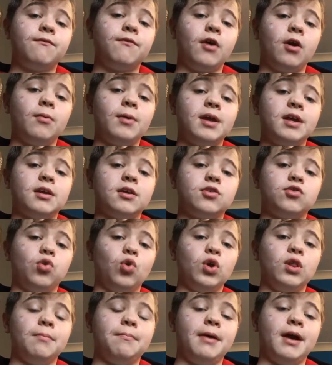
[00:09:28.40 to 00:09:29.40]
throwing
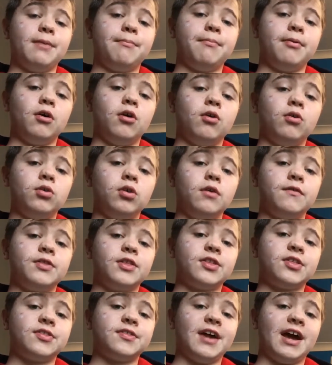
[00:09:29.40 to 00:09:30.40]
toilet paper all
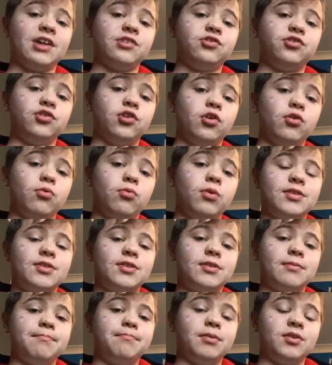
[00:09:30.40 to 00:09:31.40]
over the statue.
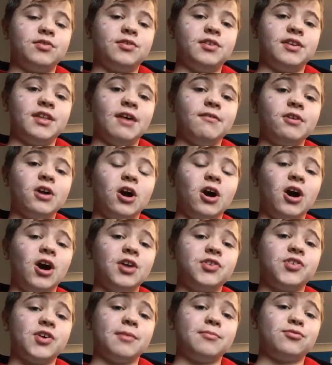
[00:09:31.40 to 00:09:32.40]
But she's having a
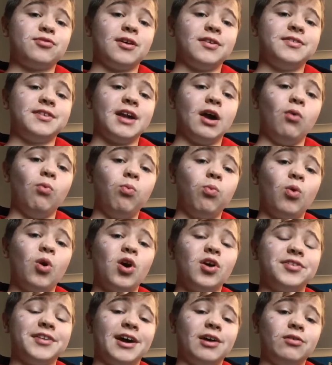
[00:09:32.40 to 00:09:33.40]
hard time trying to get a
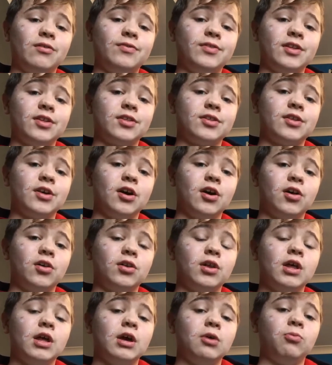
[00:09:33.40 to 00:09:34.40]
word out of this
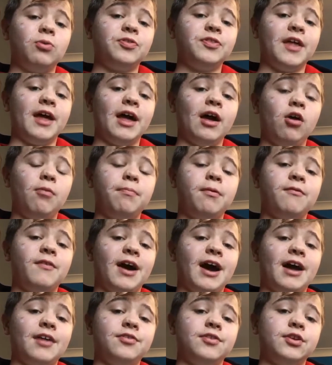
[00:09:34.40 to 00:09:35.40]
girl with the help of
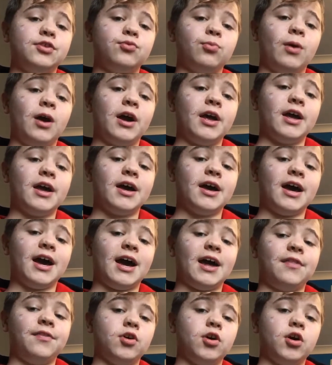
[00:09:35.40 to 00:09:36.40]
Andy Dwyer
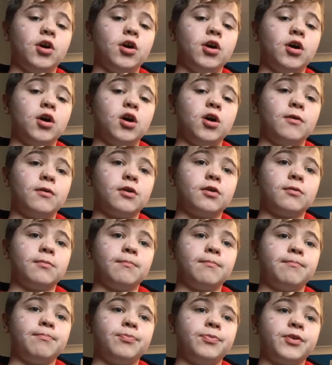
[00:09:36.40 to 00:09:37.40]
and her
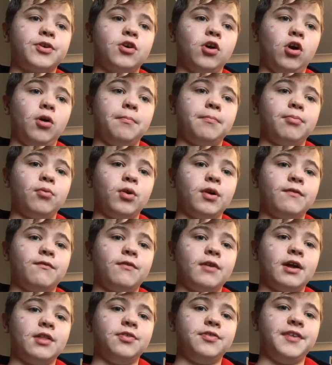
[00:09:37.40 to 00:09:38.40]
cop
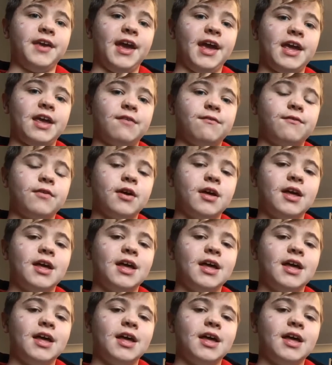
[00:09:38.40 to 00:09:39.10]
boyfriend Dave.